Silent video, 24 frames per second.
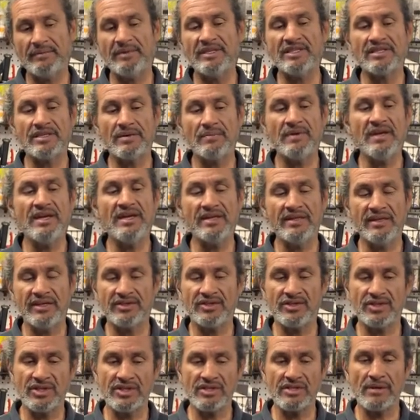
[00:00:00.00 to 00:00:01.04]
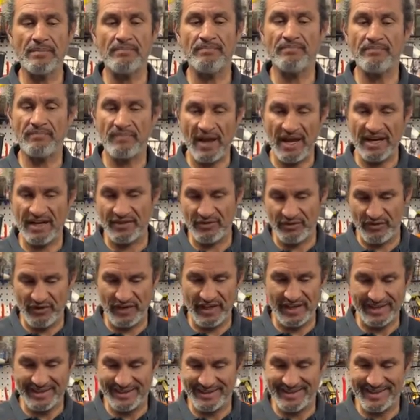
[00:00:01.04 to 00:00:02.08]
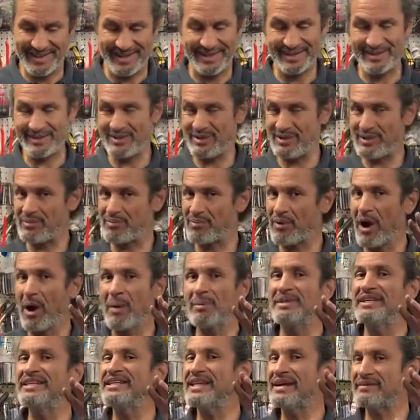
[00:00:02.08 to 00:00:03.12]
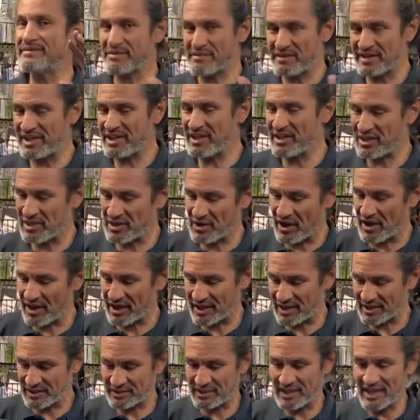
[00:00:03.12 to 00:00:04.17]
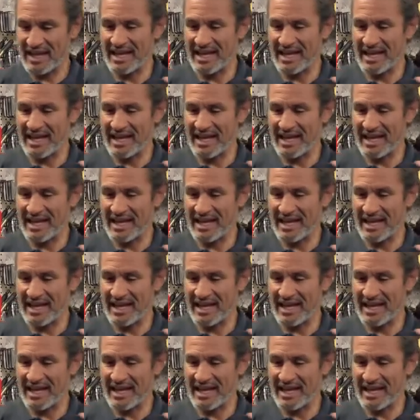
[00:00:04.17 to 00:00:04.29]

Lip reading: to me, there's just a benefit that you probably never really thought of.